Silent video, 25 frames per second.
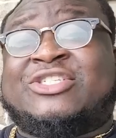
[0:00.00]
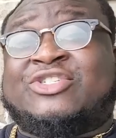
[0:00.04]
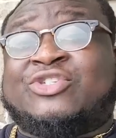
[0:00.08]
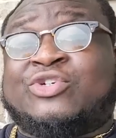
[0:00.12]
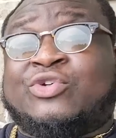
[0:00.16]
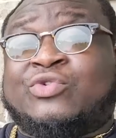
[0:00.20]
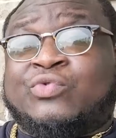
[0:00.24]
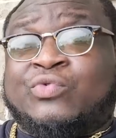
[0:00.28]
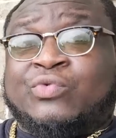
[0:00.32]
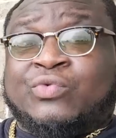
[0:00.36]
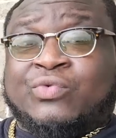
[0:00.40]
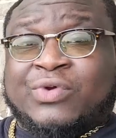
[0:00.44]

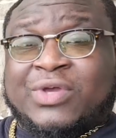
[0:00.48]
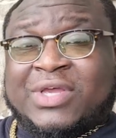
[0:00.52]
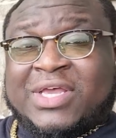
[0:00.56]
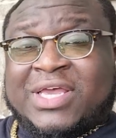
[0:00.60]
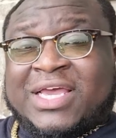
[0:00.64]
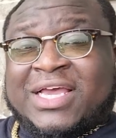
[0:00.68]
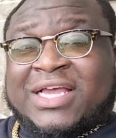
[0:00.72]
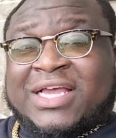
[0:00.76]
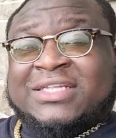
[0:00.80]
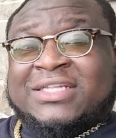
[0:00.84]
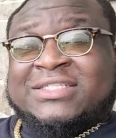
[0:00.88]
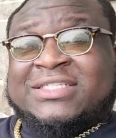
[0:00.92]
you
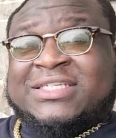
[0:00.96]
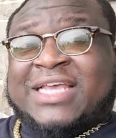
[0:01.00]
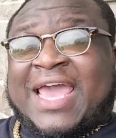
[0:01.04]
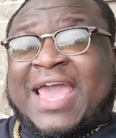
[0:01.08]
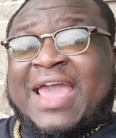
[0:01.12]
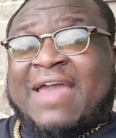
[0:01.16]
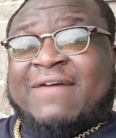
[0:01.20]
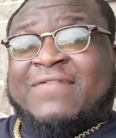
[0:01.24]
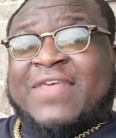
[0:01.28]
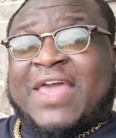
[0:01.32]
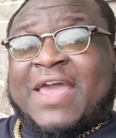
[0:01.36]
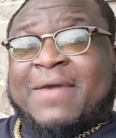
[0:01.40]
to
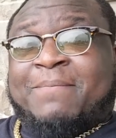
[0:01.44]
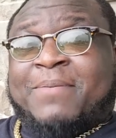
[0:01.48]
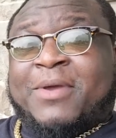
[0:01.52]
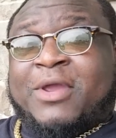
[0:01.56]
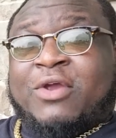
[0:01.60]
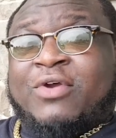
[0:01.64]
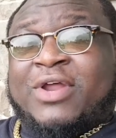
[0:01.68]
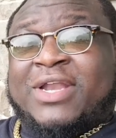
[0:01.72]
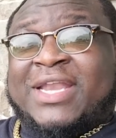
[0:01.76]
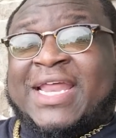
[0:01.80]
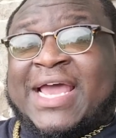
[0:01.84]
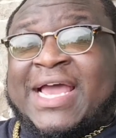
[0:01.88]
have that
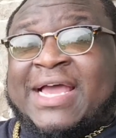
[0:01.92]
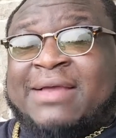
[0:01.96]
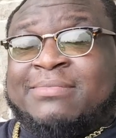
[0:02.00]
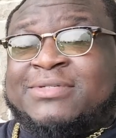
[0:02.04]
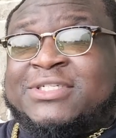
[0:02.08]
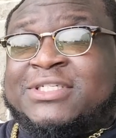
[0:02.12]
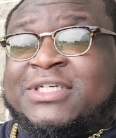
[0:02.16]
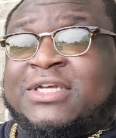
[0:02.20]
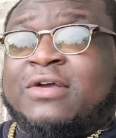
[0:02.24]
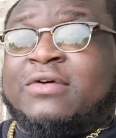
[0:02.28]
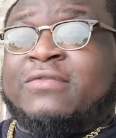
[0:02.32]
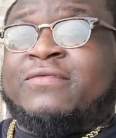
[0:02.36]
paradigm
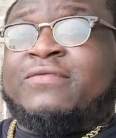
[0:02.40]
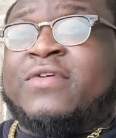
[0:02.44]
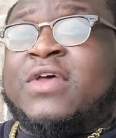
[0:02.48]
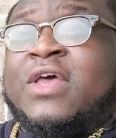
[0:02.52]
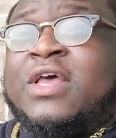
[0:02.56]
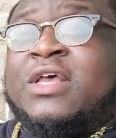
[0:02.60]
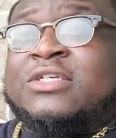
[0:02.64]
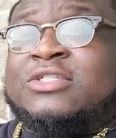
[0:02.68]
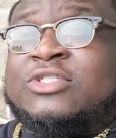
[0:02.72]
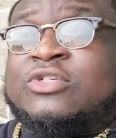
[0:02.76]
shift.